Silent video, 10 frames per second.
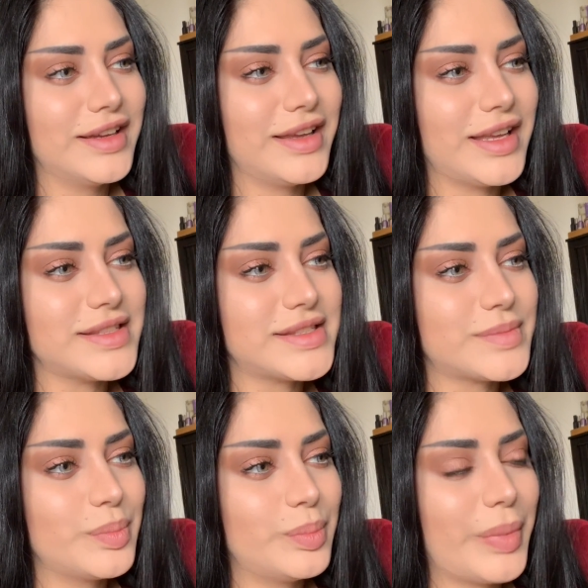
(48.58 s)

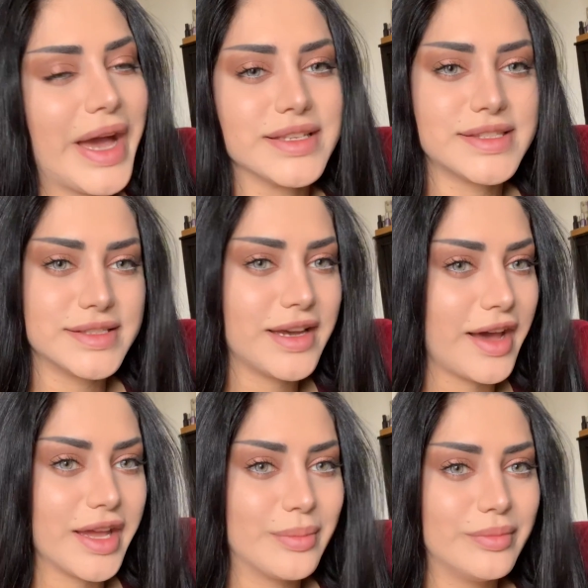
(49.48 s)
it's past the
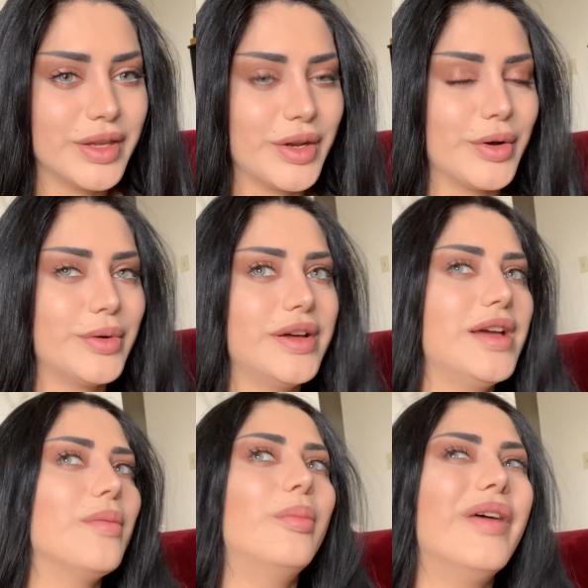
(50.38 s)
time,
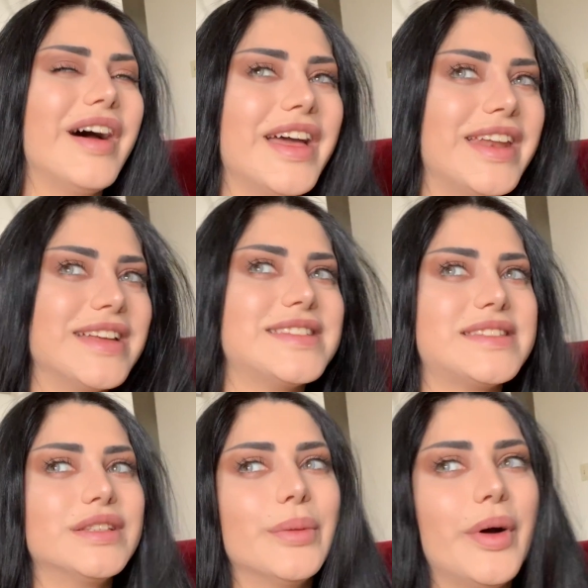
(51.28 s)
but it's
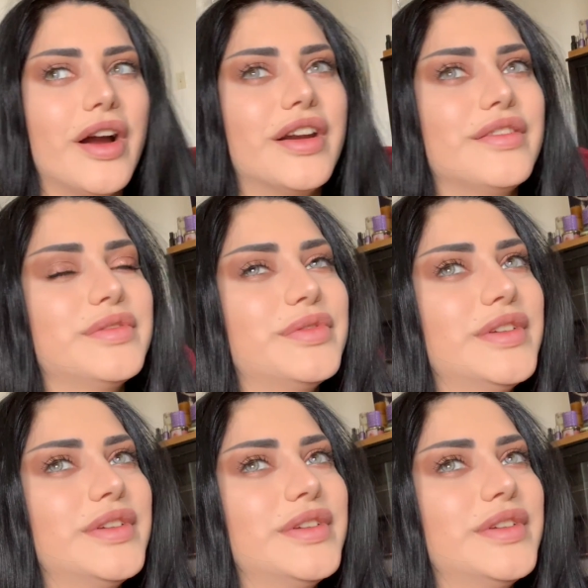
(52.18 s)
still a part of